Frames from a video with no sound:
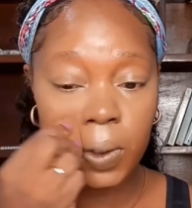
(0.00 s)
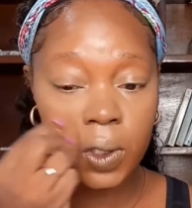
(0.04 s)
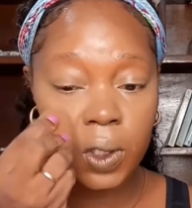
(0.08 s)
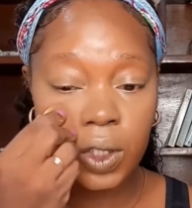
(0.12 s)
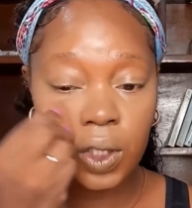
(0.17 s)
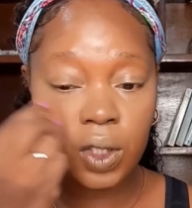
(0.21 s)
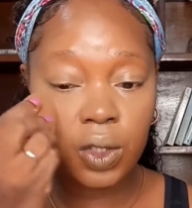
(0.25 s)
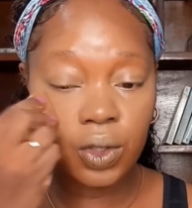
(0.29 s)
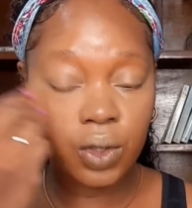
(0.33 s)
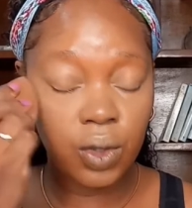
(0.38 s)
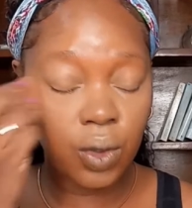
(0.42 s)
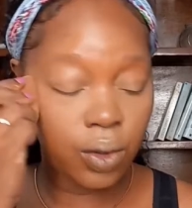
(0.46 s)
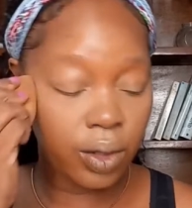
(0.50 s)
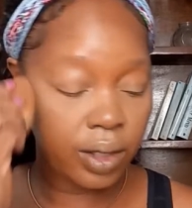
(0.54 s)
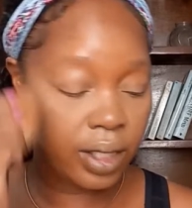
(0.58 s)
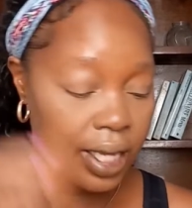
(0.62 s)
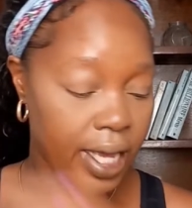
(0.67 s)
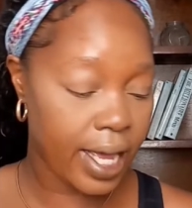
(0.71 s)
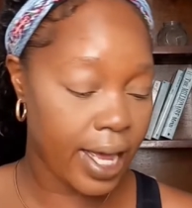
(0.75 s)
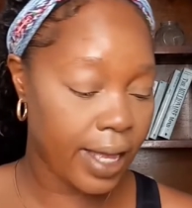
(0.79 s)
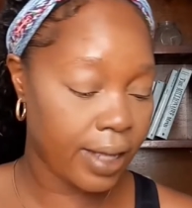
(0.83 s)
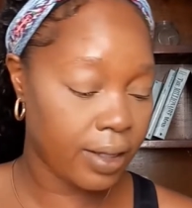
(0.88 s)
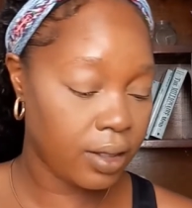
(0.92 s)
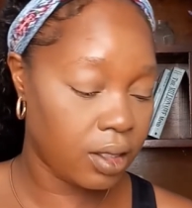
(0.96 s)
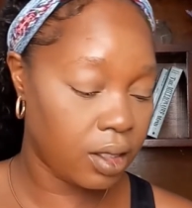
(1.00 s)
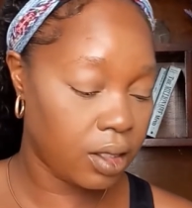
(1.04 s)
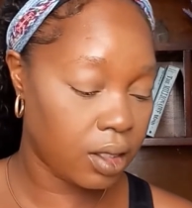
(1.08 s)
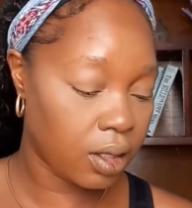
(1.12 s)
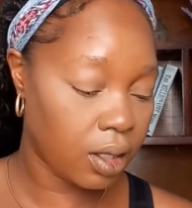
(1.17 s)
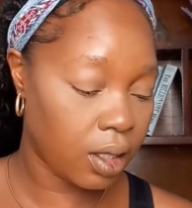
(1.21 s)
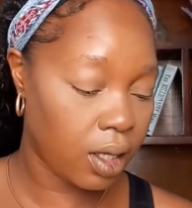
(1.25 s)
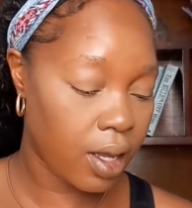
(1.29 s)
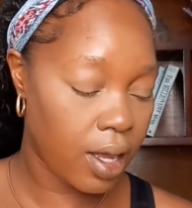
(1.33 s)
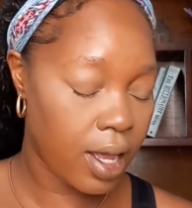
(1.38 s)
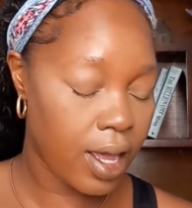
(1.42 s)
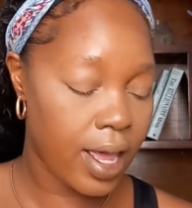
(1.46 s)
You don't get
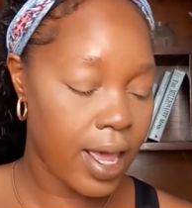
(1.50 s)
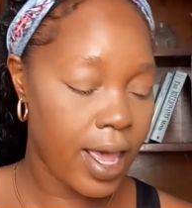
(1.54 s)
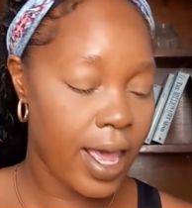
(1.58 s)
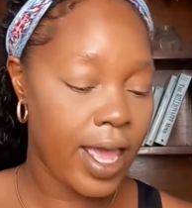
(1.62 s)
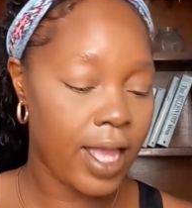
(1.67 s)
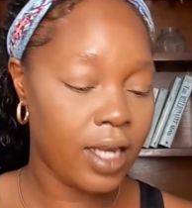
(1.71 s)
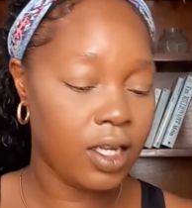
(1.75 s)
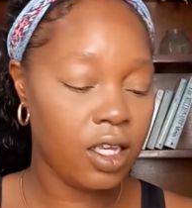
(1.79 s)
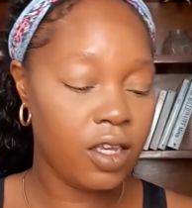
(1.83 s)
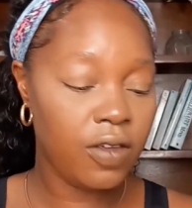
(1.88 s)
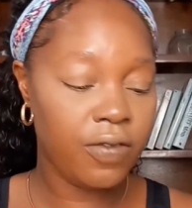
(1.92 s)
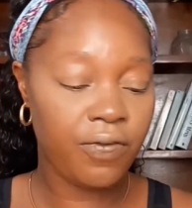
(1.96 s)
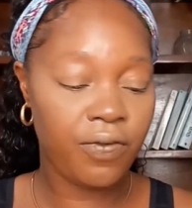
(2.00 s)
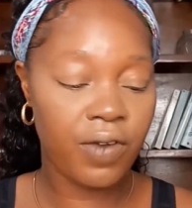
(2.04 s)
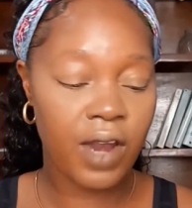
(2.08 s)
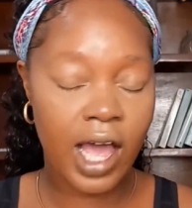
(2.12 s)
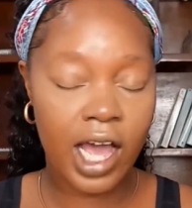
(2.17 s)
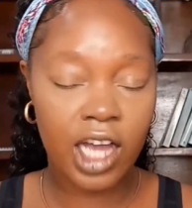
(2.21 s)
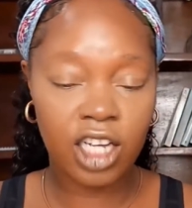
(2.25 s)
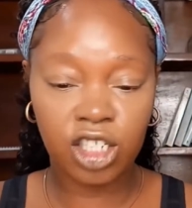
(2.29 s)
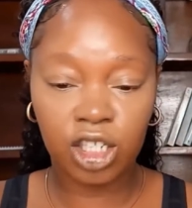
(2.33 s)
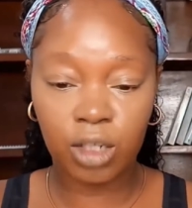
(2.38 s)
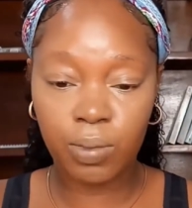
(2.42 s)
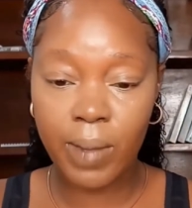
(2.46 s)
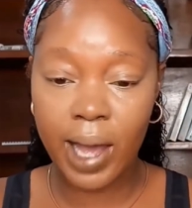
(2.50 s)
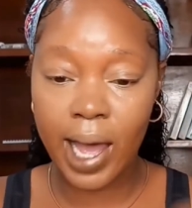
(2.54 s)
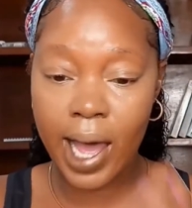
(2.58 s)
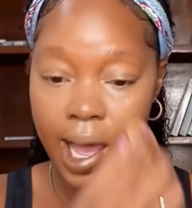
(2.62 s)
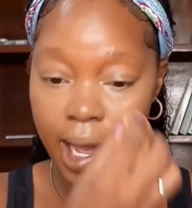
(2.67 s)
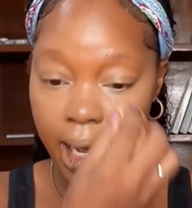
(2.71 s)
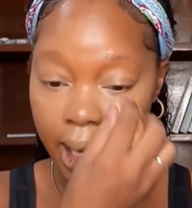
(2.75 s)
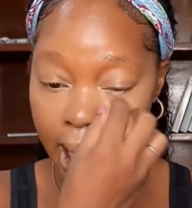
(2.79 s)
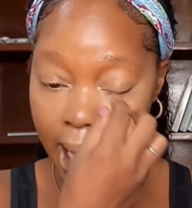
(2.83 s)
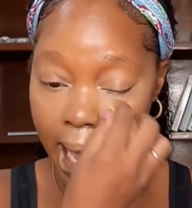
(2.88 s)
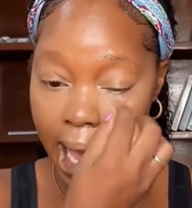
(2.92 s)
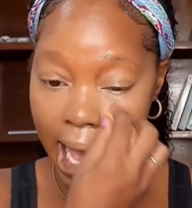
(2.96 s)
any
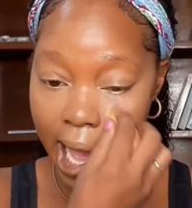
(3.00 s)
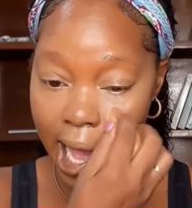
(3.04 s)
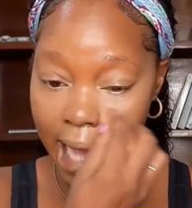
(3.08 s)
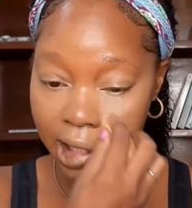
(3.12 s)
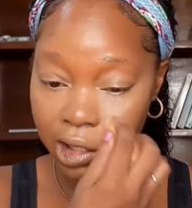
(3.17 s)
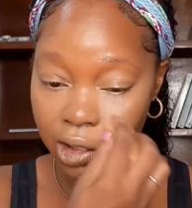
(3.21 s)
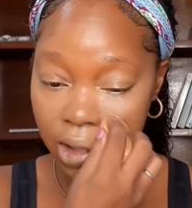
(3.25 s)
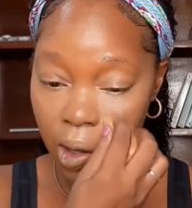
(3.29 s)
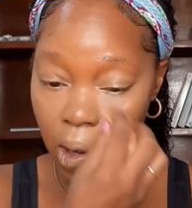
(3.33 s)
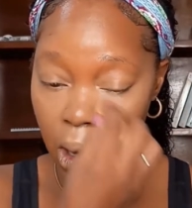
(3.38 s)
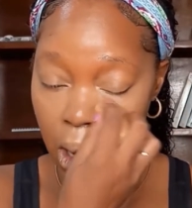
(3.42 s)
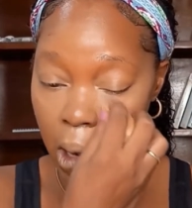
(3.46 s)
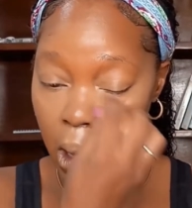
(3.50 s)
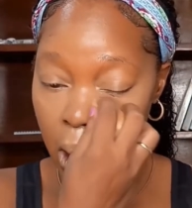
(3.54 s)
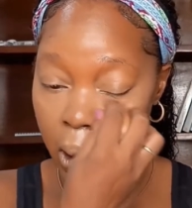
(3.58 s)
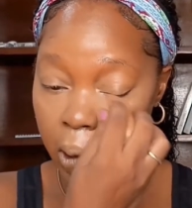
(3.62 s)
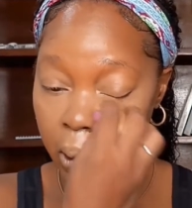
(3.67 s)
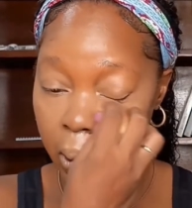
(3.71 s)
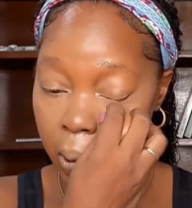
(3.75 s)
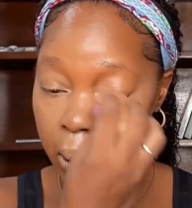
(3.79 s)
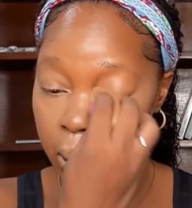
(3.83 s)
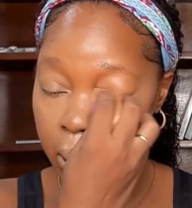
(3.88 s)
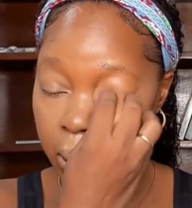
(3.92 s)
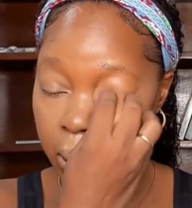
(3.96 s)
flashback at all.